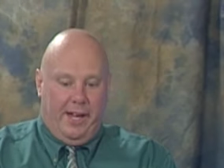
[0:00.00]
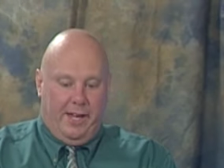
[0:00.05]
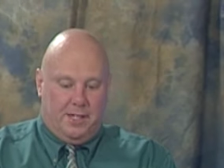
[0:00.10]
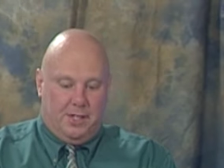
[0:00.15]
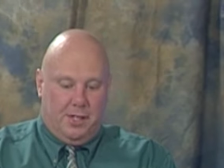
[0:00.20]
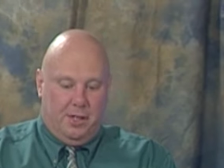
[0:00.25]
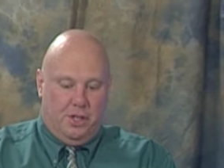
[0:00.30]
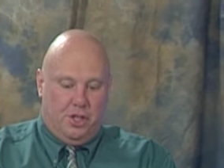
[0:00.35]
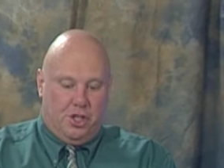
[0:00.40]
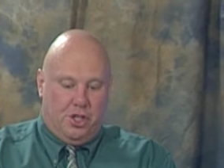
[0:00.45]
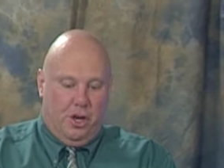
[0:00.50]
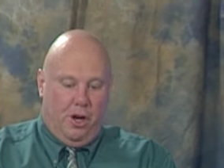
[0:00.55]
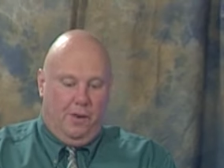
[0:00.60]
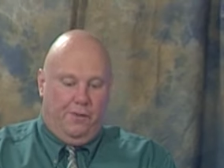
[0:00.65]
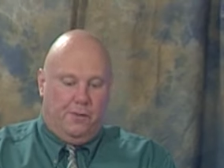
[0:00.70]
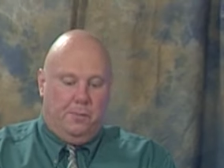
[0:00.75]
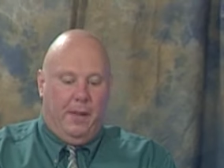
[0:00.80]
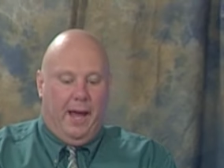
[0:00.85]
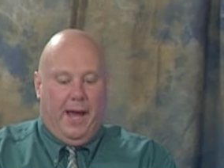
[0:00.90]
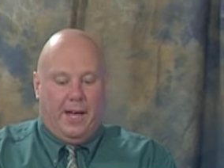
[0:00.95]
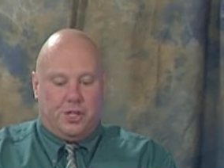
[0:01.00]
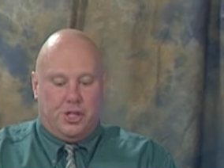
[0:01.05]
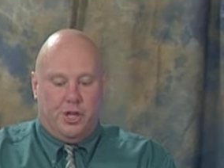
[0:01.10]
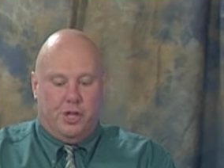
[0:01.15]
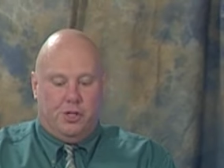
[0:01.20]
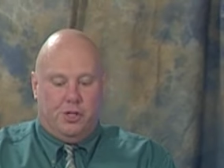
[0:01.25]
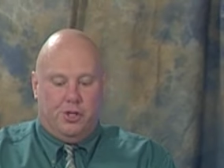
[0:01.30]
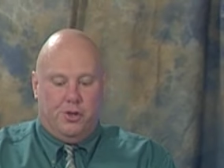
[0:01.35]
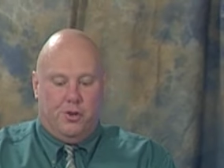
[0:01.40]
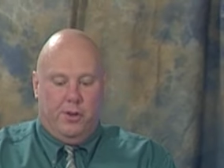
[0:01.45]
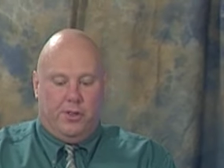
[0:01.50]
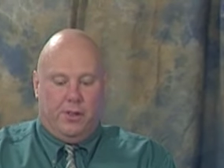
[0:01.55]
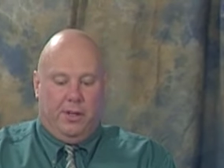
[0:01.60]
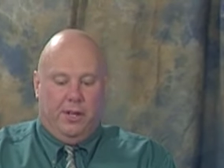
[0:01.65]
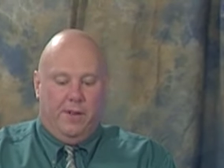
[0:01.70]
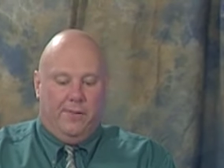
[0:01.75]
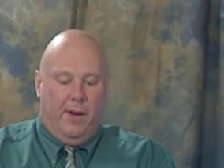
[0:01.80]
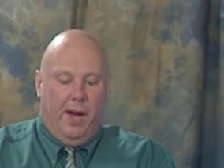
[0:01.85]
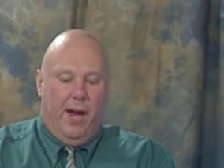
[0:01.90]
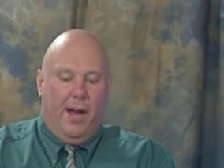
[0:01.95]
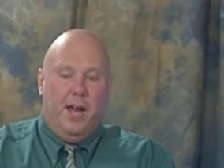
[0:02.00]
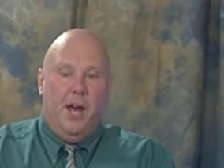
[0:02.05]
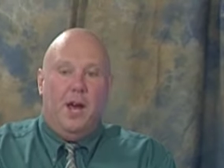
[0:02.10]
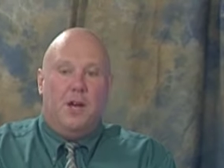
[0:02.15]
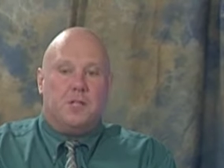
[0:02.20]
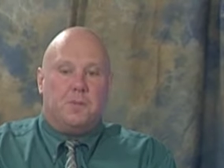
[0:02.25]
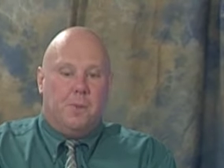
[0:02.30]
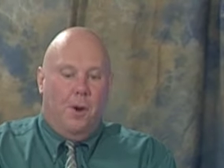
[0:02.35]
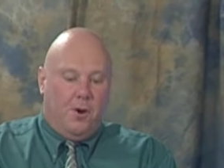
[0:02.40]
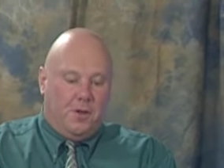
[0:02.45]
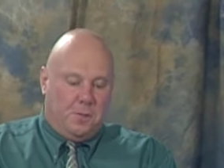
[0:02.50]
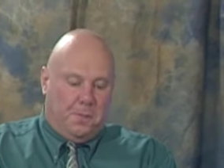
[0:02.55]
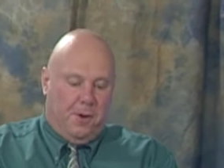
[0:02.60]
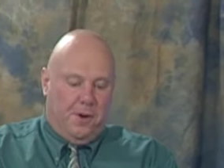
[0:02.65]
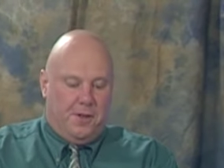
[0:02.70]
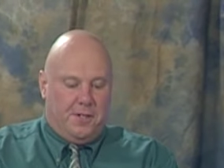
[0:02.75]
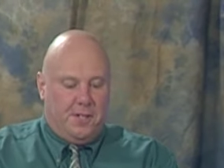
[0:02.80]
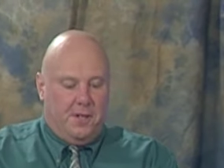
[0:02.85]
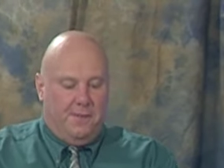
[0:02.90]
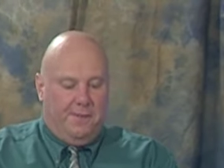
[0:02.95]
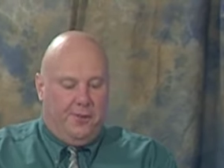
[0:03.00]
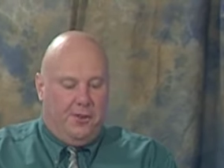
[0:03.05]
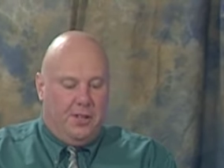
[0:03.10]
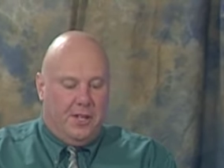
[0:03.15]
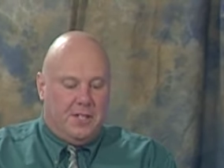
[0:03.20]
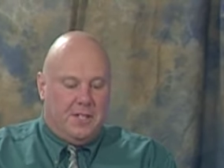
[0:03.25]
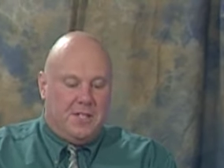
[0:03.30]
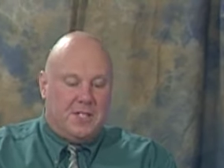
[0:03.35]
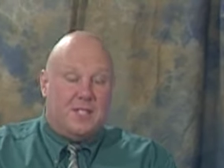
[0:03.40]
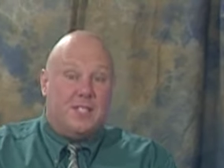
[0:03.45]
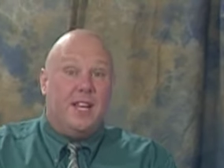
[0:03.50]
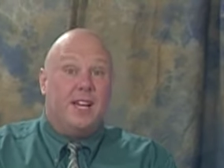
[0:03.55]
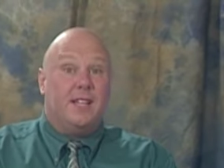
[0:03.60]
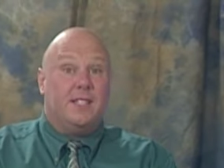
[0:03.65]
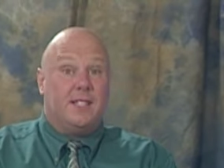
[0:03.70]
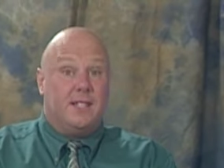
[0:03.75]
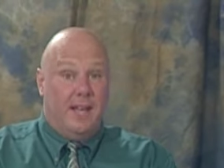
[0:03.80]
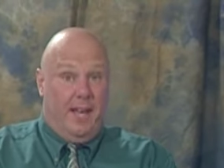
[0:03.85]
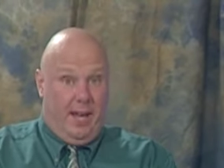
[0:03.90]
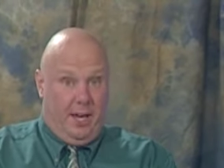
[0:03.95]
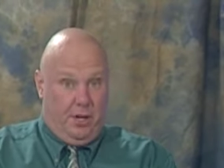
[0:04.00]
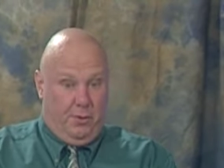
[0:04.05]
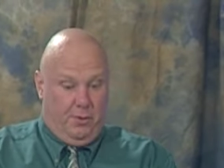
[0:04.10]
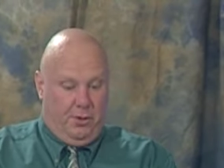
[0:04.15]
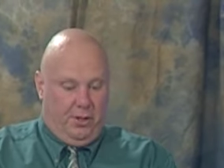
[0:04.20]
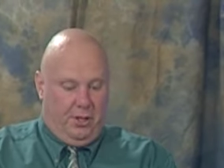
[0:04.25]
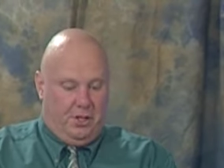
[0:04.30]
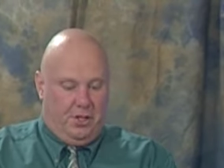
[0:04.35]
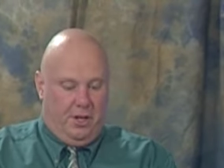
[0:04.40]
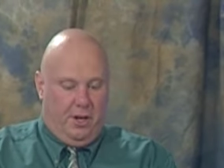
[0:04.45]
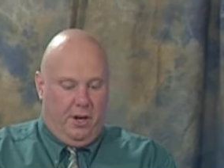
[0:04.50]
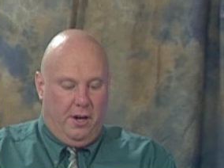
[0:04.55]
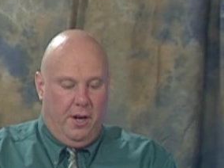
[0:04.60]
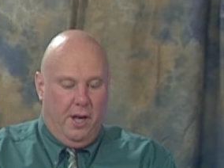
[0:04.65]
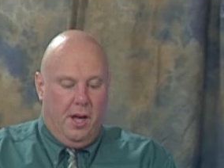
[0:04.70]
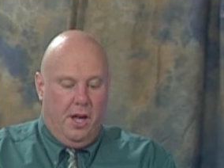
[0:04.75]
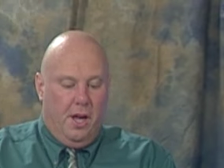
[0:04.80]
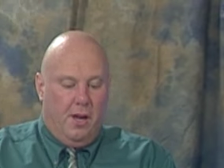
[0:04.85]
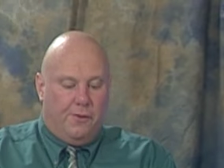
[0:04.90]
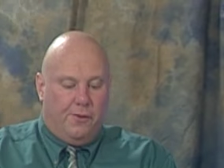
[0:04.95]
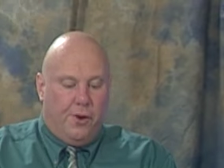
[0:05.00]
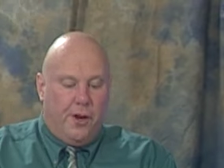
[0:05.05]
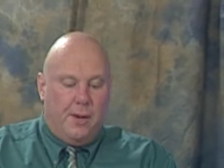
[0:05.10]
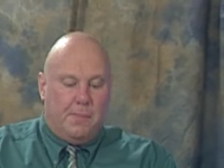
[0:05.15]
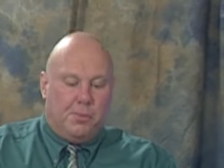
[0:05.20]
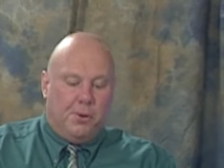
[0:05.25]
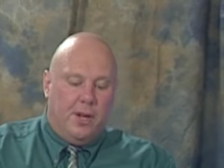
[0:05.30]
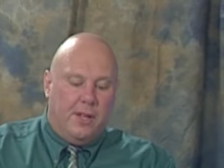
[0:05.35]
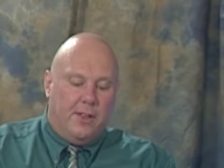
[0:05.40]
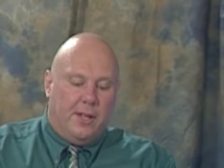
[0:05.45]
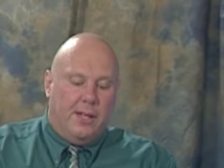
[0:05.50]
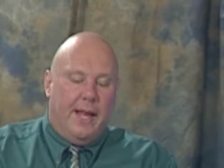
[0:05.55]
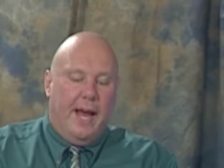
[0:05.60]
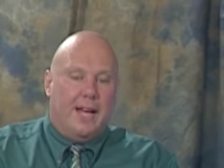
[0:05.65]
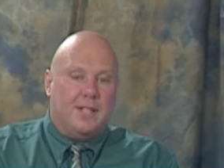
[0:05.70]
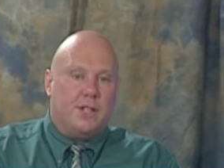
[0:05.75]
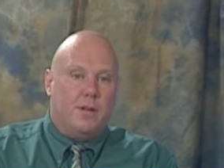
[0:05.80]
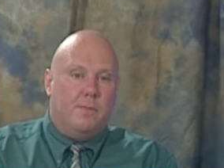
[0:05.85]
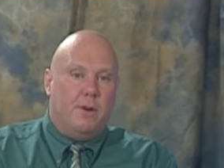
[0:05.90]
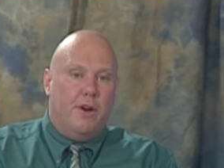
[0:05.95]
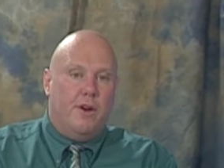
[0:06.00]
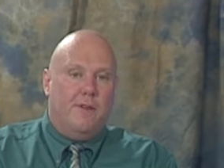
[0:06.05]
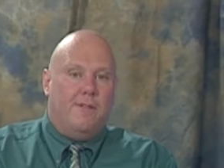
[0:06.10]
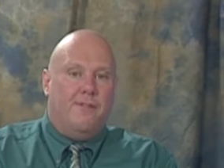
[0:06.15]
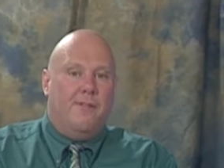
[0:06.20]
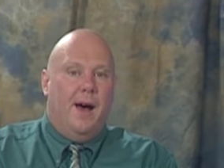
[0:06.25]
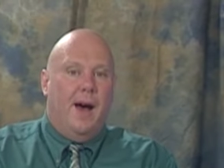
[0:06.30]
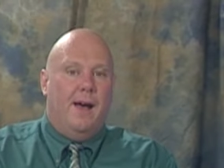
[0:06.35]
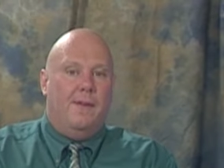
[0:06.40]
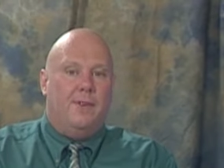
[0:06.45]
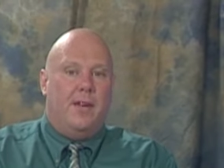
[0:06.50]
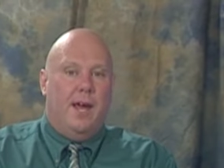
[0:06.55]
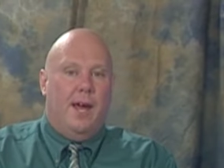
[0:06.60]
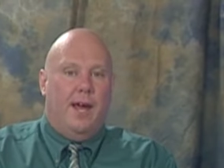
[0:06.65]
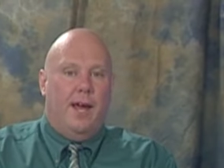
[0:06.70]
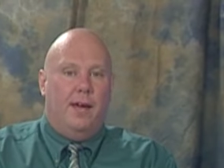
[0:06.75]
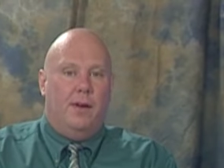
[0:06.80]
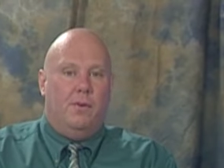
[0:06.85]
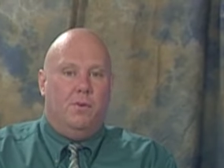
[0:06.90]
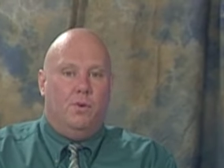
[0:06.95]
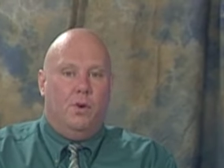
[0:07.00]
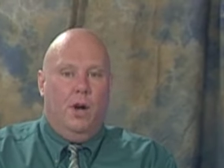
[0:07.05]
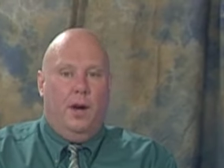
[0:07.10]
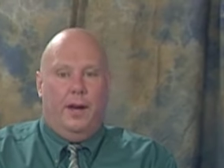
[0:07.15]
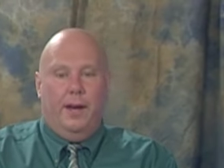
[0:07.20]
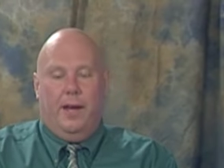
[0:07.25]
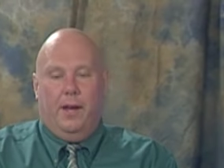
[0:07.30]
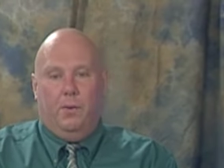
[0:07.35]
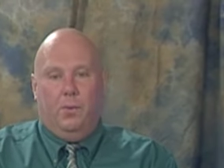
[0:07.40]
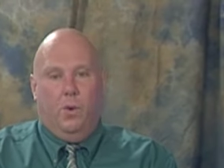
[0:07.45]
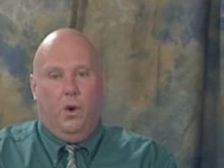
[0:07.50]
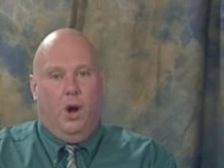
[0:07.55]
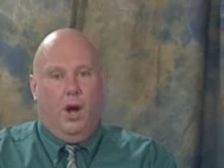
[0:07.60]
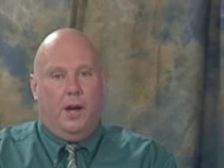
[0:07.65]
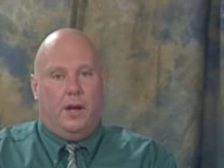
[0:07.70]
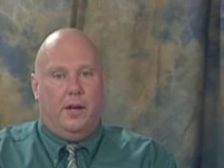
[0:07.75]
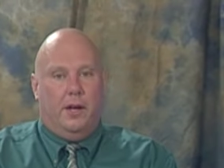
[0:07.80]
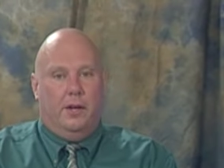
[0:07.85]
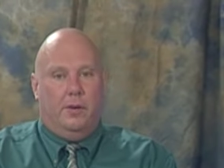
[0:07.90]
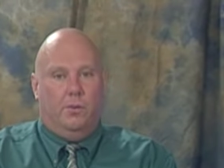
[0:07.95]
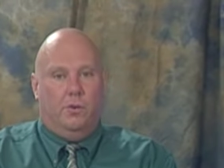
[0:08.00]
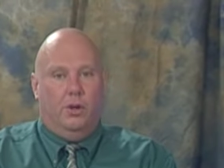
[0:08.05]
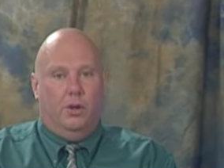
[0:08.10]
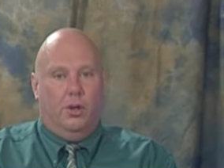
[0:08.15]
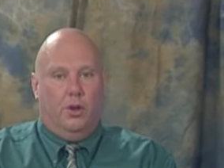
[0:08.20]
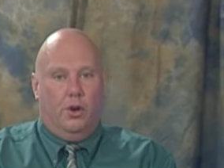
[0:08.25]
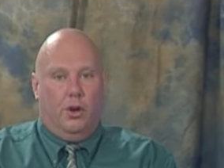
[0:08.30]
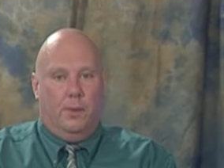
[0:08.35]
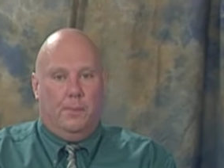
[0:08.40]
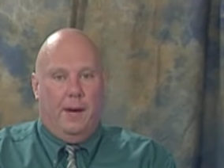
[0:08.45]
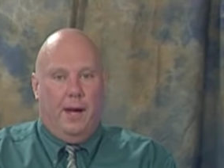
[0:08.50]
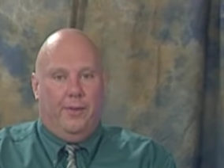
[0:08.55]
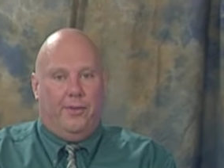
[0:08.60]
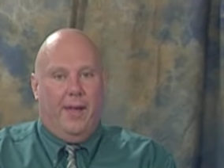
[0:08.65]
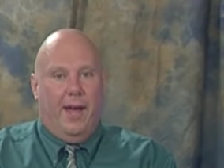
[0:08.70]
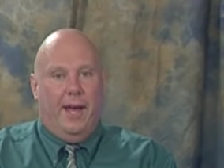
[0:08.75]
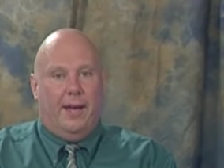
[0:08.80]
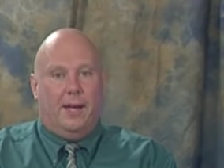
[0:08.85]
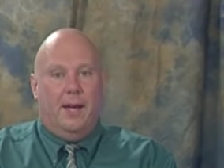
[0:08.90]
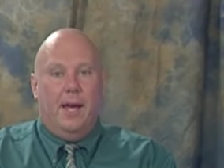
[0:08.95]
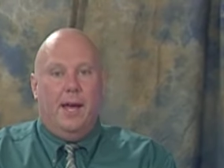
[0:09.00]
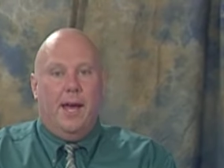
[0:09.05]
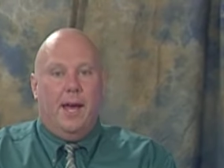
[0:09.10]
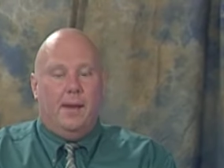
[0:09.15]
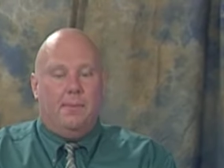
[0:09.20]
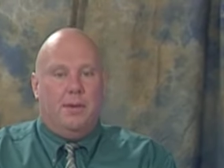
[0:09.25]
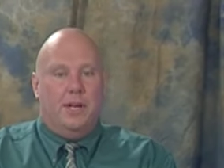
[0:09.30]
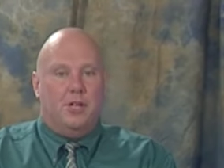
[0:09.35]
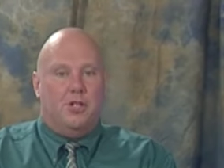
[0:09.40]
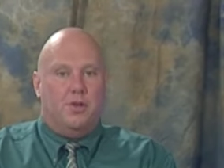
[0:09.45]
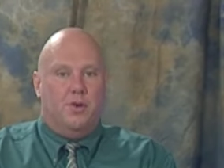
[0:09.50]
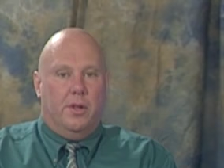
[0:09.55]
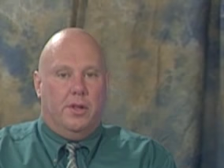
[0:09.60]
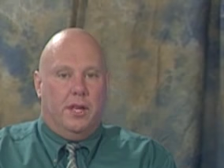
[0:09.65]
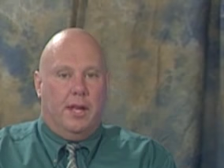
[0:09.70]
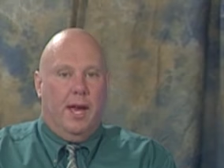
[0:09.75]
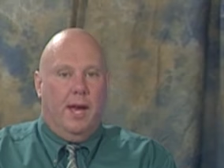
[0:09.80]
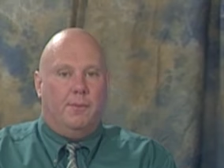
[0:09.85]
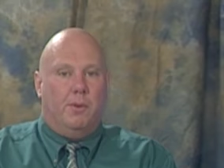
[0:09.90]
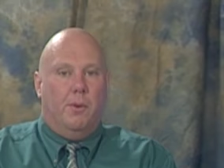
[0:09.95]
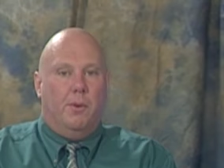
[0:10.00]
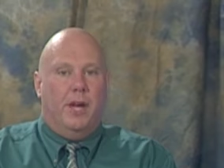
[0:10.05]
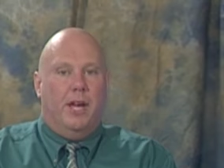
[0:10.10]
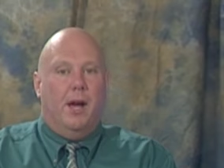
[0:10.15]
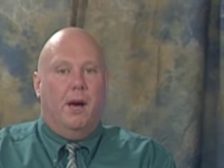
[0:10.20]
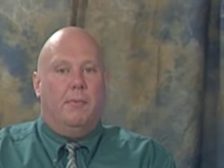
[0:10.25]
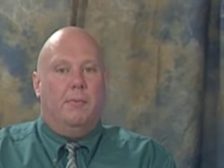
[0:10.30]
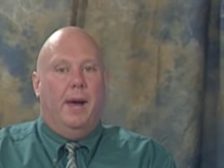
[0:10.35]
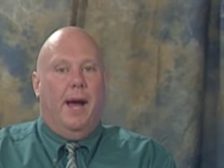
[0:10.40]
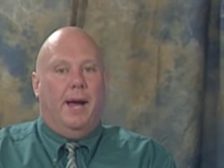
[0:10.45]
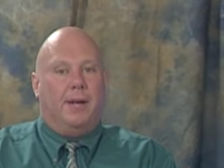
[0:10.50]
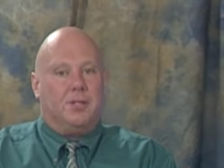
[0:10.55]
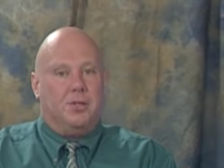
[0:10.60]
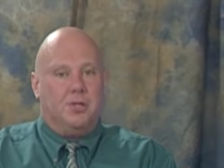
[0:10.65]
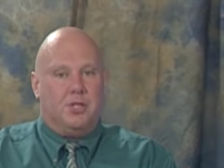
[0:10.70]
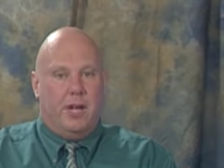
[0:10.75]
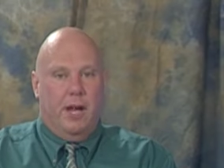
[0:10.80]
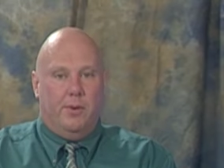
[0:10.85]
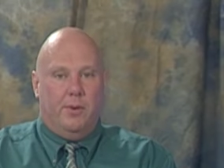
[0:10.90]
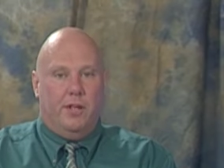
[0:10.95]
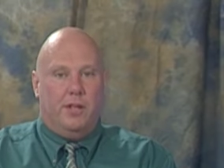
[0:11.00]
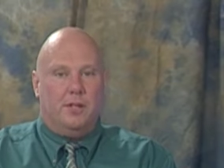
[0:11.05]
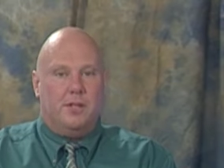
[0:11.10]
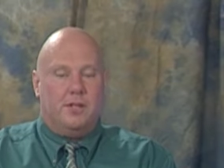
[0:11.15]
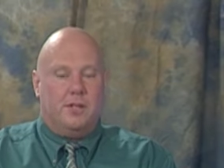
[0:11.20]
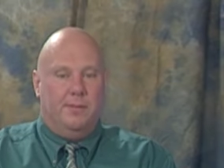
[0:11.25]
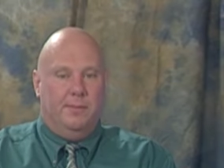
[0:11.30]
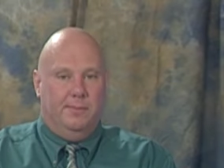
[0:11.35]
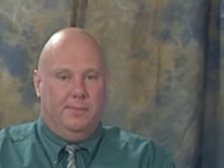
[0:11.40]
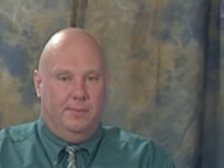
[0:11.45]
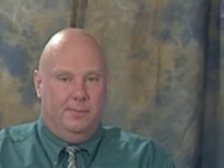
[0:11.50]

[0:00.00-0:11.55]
guest to the show from last year, Judith Levi, spokesperson for the 6th annual this year, Free to Breathe Glastonbury 5K Run and Walk, and we'll learn about that and meet Judith again when we come back. So stay with us.